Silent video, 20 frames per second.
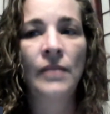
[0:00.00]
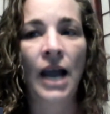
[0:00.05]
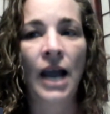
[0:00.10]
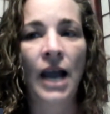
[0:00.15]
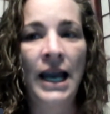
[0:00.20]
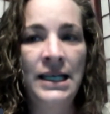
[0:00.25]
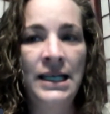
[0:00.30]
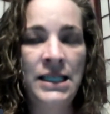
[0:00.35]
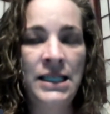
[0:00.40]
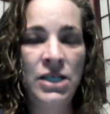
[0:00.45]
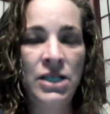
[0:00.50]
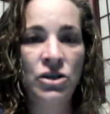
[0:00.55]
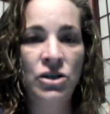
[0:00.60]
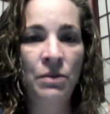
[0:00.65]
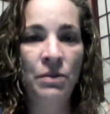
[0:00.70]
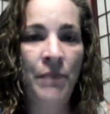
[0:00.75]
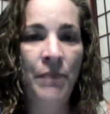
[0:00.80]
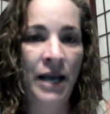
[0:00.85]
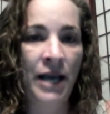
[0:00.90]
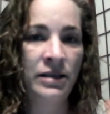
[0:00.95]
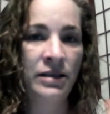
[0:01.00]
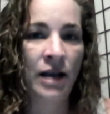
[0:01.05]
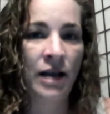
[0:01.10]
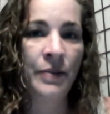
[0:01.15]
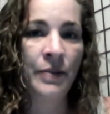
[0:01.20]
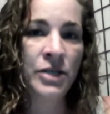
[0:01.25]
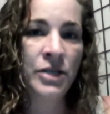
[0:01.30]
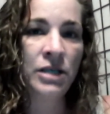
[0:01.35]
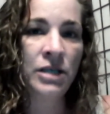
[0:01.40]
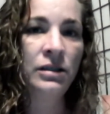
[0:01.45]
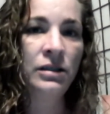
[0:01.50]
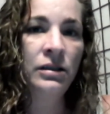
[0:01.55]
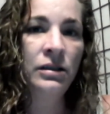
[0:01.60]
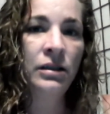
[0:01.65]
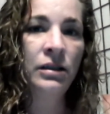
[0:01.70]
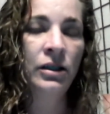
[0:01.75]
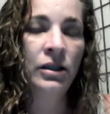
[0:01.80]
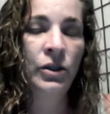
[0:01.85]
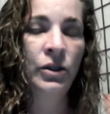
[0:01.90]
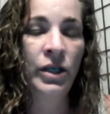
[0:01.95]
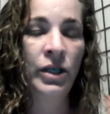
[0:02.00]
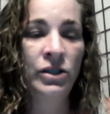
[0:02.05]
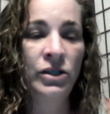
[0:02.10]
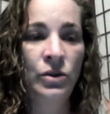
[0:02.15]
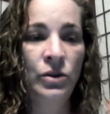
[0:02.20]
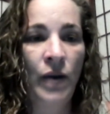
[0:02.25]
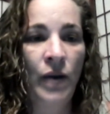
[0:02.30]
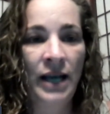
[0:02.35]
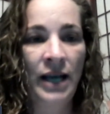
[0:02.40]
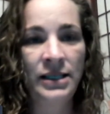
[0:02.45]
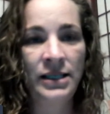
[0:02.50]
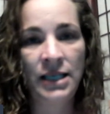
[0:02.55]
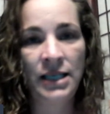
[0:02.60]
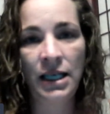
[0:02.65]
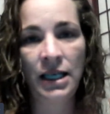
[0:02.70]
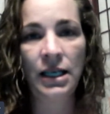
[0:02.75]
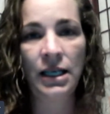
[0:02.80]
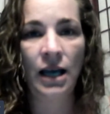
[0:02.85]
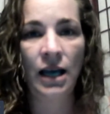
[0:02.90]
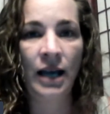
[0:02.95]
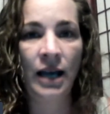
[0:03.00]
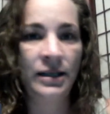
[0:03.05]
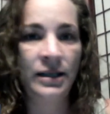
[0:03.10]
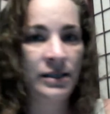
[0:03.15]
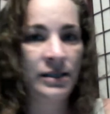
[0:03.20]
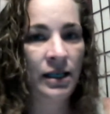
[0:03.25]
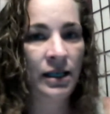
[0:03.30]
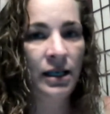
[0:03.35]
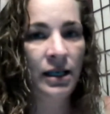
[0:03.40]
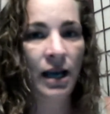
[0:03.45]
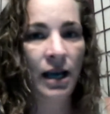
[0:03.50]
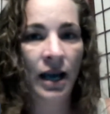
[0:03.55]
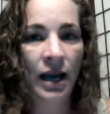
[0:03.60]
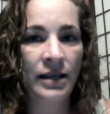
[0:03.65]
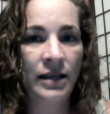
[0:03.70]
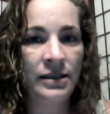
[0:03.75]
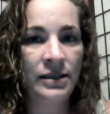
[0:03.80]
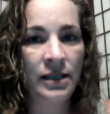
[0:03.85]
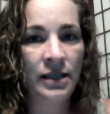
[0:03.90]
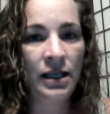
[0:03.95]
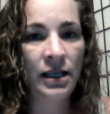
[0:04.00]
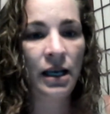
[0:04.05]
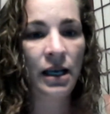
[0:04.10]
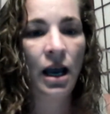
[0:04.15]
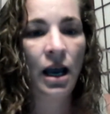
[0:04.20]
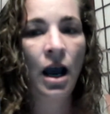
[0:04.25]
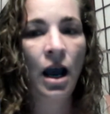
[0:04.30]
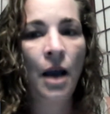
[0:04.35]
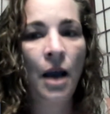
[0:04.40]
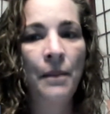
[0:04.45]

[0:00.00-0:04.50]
Ice is your best option. You can do ice heat, ice heat, ice heat.